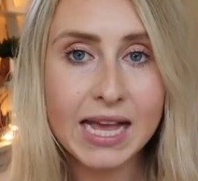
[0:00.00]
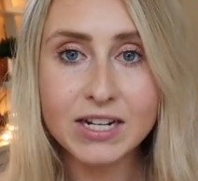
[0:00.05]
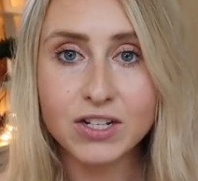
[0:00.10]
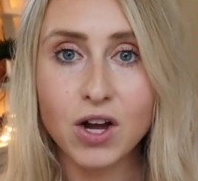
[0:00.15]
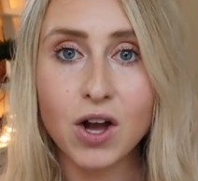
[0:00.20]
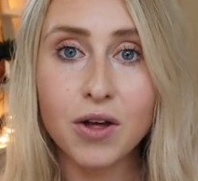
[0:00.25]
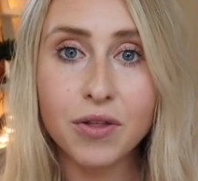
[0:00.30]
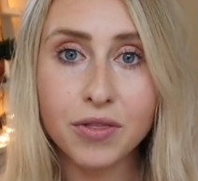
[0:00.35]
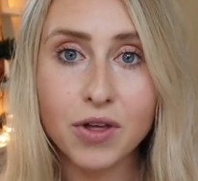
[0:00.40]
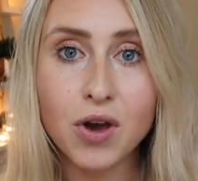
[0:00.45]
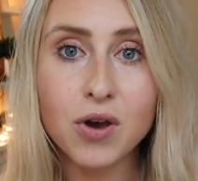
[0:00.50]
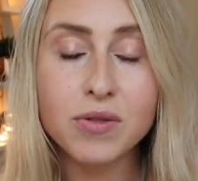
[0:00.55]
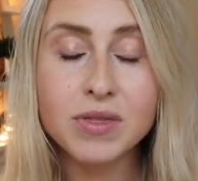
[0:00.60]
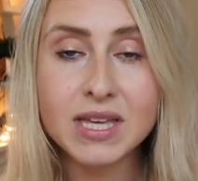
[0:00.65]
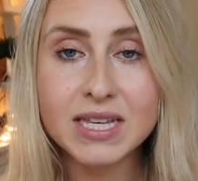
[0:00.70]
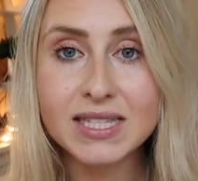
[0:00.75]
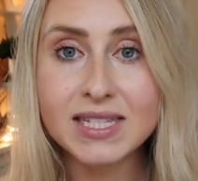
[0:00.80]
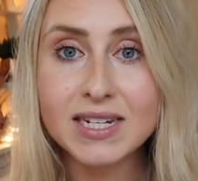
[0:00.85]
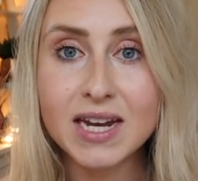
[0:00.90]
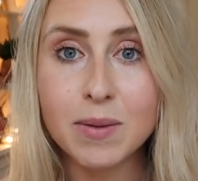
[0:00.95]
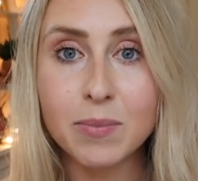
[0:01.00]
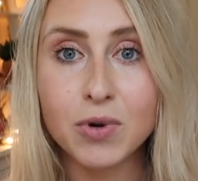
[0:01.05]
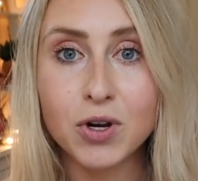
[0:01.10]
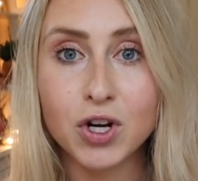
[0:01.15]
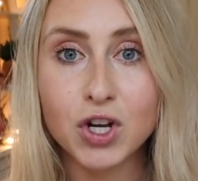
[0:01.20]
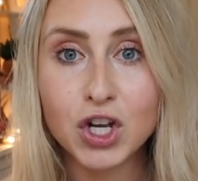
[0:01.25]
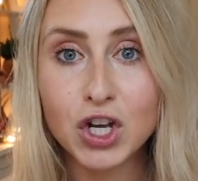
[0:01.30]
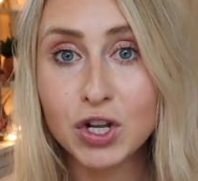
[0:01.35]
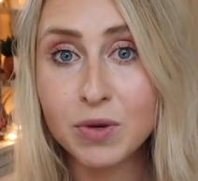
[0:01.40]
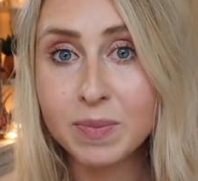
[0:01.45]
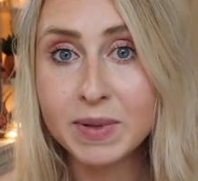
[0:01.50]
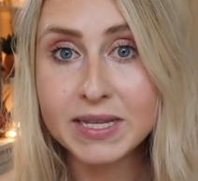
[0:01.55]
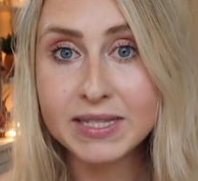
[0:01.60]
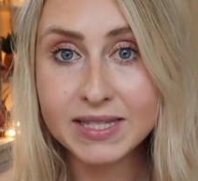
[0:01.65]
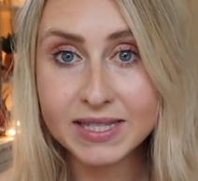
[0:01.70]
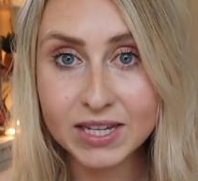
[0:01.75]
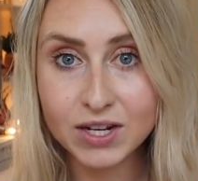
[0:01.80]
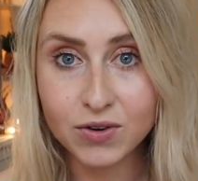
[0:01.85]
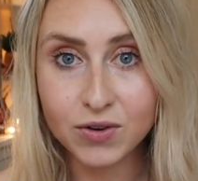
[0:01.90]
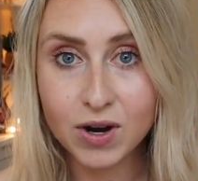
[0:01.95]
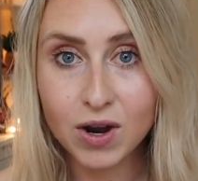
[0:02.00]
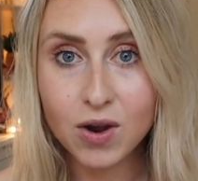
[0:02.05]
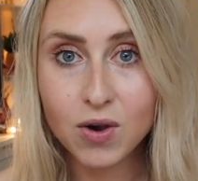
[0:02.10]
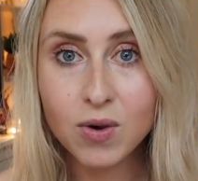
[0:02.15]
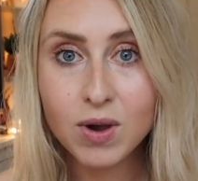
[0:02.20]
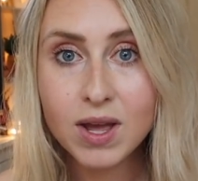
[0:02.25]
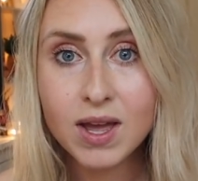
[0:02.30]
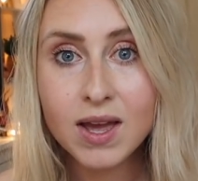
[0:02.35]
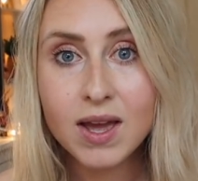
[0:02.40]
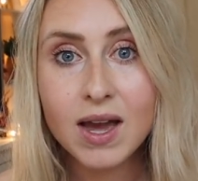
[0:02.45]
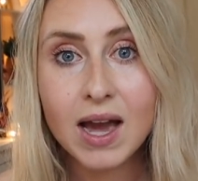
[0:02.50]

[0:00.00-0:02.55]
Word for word: And although this number could be zero,